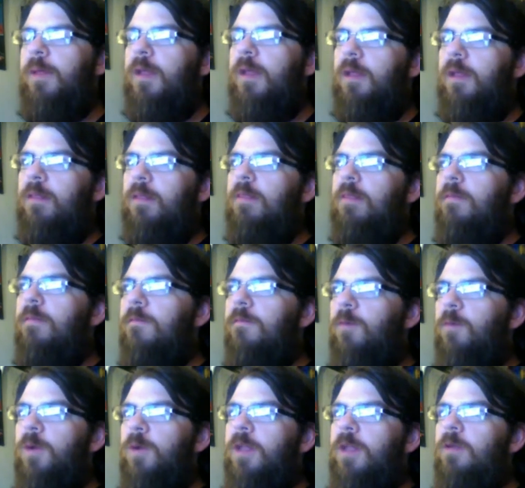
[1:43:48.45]
like
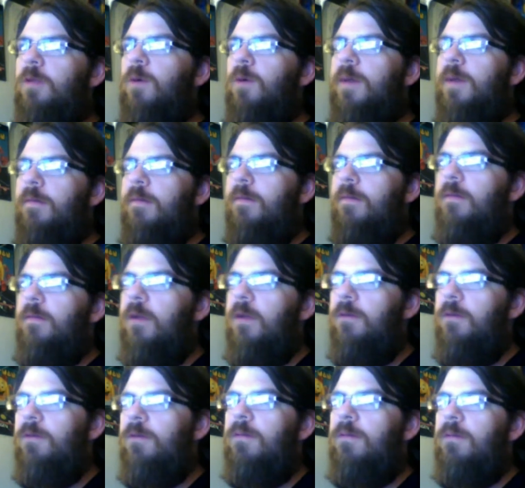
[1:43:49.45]
40
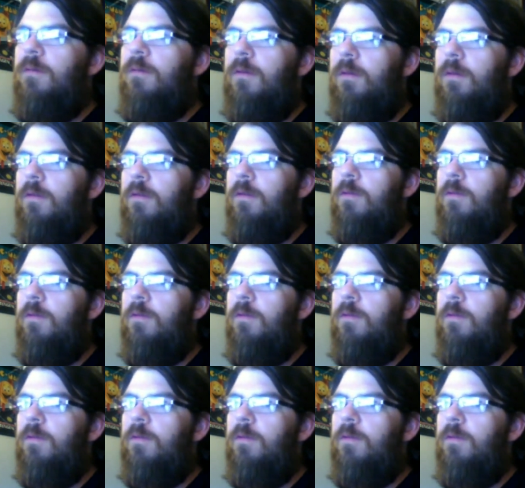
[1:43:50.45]
questions total.